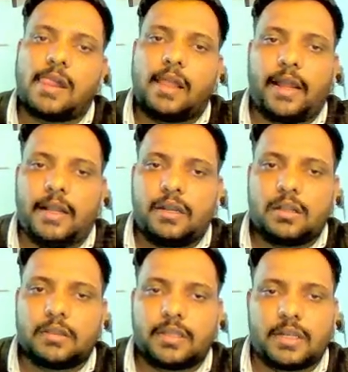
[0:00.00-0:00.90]

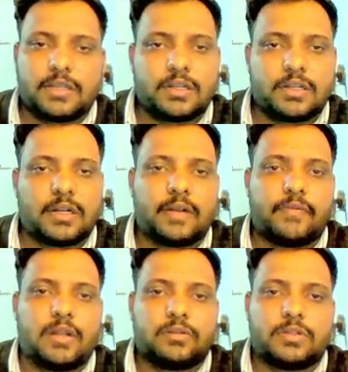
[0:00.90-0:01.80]
and the resultant
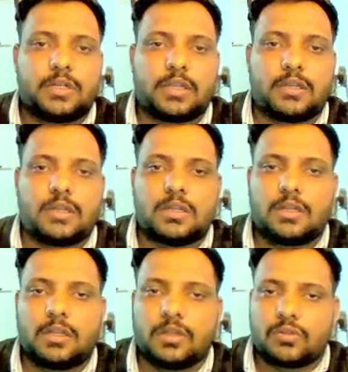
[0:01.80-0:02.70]
velocity.
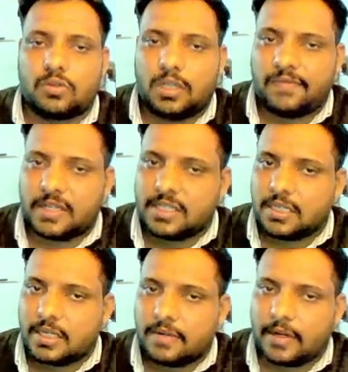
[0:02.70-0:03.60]
So if
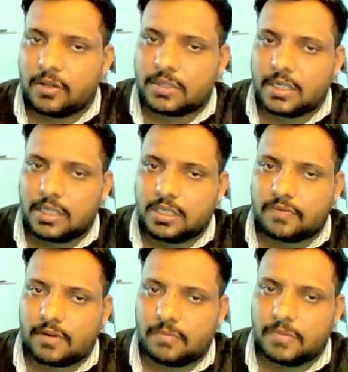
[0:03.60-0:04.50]
resultant velocity is
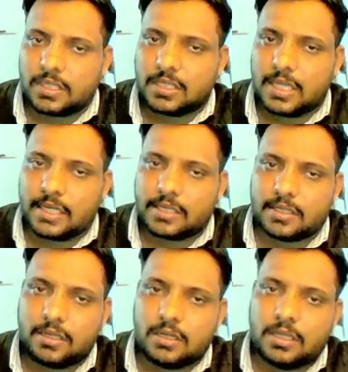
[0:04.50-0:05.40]
from this
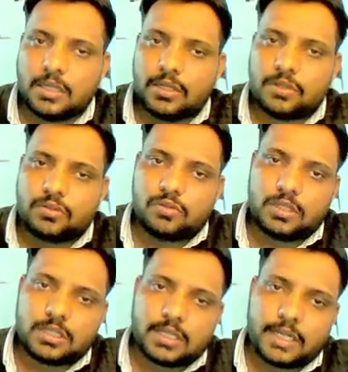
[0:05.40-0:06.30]
direction, so
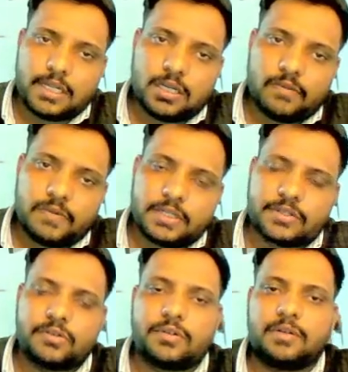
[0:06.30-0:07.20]
this angle which
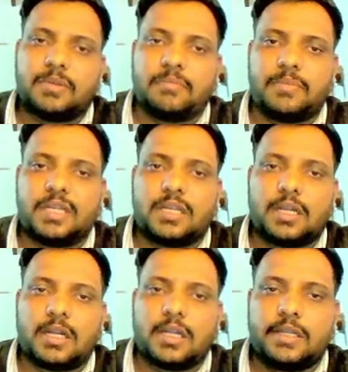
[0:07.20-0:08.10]
is denoted by
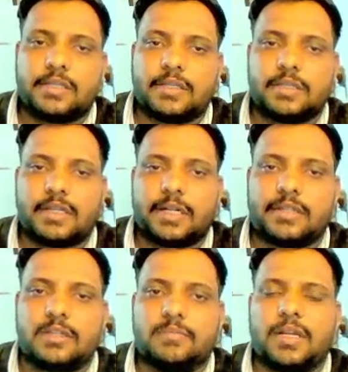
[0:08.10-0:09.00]
beta is the side
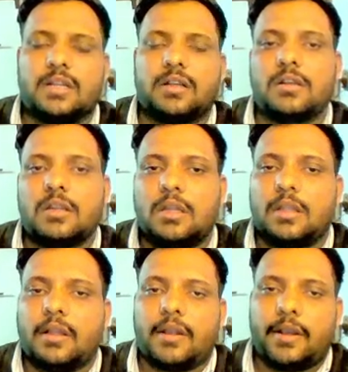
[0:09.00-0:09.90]
slip angle.
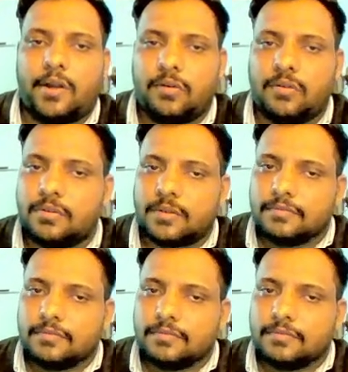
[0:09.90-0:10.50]
Now